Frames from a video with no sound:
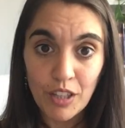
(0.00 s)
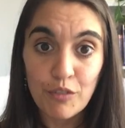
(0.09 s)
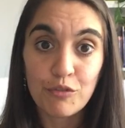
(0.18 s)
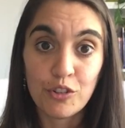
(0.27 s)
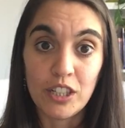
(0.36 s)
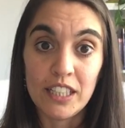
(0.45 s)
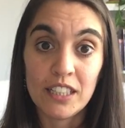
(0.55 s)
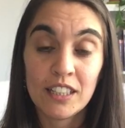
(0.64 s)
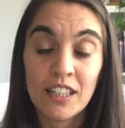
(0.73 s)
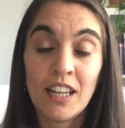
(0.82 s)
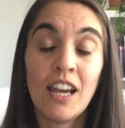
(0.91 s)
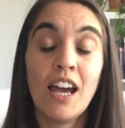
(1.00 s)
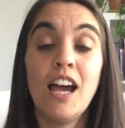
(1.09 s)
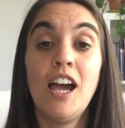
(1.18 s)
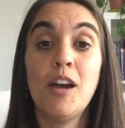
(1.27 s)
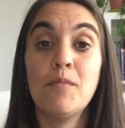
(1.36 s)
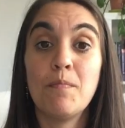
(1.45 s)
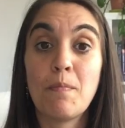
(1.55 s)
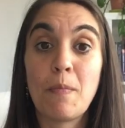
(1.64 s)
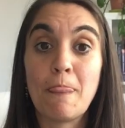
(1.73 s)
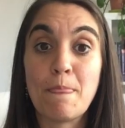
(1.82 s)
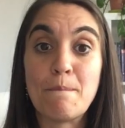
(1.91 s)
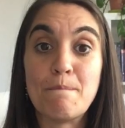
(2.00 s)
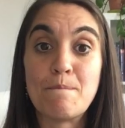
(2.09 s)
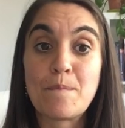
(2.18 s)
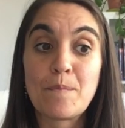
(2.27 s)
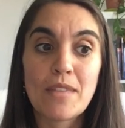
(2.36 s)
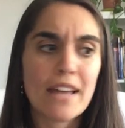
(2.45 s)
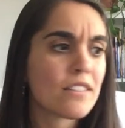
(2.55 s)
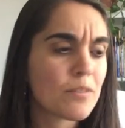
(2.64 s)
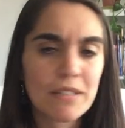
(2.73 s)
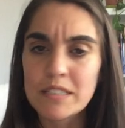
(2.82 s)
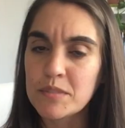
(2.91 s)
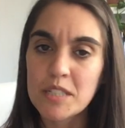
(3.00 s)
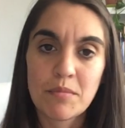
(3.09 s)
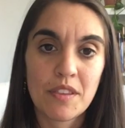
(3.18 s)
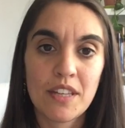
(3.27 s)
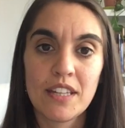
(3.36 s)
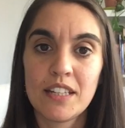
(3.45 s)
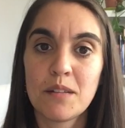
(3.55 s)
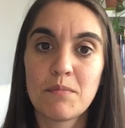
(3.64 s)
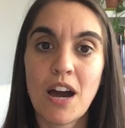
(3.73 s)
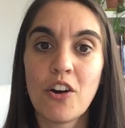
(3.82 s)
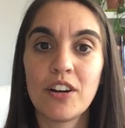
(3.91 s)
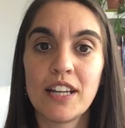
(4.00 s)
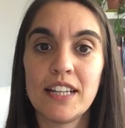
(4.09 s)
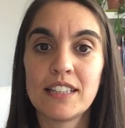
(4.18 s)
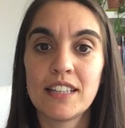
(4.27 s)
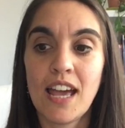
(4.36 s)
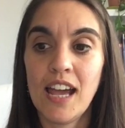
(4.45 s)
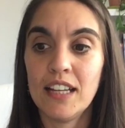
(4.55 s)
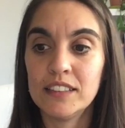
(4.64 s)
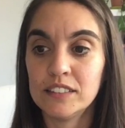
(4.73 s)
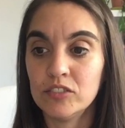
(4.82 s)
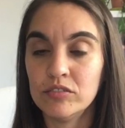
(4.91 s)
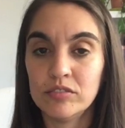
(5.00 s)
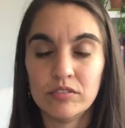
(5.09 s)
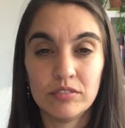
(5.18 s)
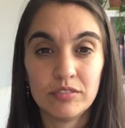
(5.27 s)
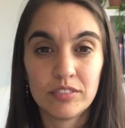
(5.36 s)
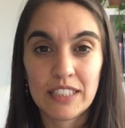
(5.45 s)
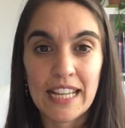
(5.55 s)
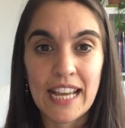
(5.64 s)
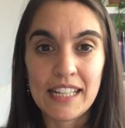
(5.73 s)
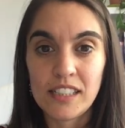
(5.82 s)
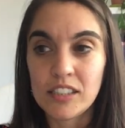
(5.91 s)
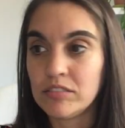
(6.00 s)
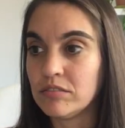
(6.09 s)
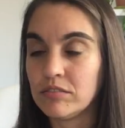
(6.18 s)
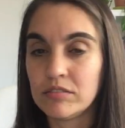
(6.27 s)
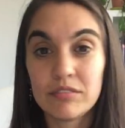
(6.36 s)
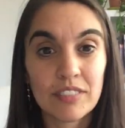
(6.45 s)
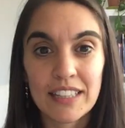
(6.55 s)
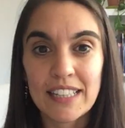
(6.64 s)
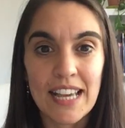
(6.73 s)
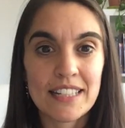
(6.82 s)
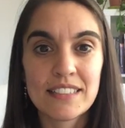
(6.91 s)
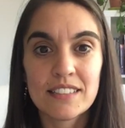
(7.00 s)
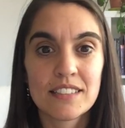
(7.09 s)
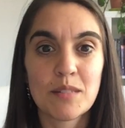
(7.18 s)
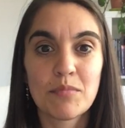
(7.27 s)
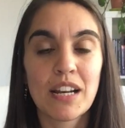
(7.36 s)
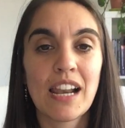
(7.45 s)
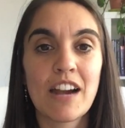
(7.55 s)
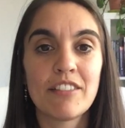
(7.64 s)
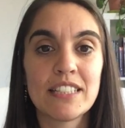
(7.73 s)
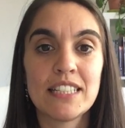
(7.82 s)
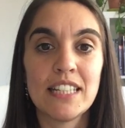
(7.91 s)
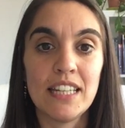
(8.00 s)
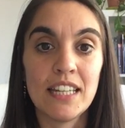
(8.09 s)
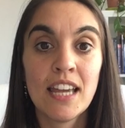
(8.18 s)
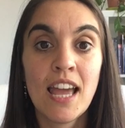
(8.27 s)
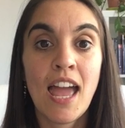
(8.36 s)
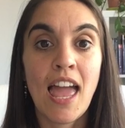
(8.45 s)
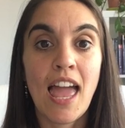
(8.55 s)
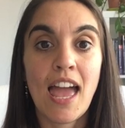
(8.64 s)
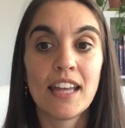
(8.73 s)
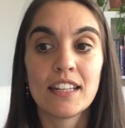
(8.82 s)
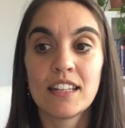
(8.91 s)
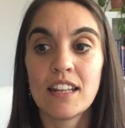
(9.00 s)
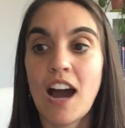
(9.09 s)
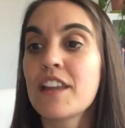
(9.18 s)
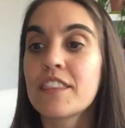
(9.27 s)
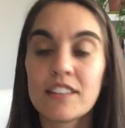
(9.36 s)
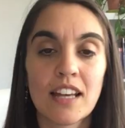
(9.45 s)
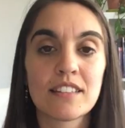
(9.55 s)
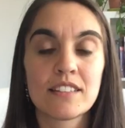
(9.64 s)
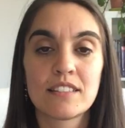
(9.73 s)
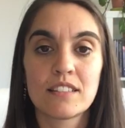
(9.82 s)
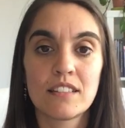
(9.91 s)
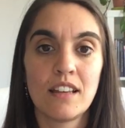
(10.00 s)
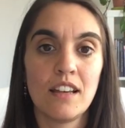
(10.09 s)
fully, and spend some time thinking about it and getting some clarity. And I think that's